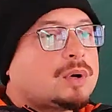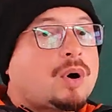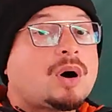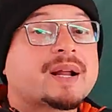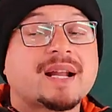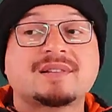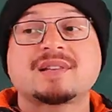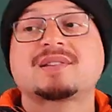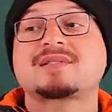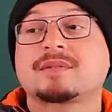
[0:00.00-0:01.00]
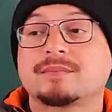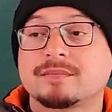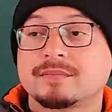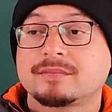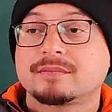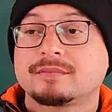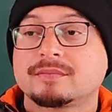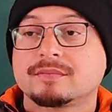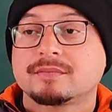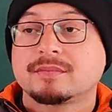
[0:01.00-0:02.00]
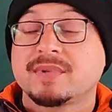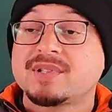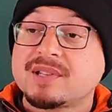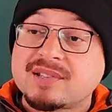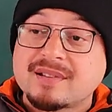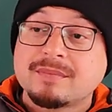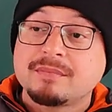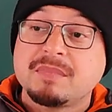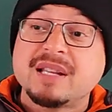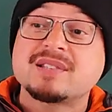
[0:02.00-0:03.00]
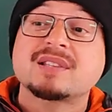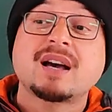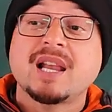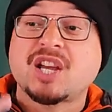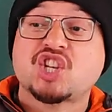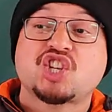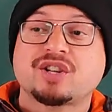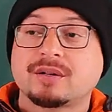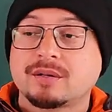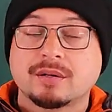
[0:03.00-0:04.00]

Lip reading: organ system. System means collection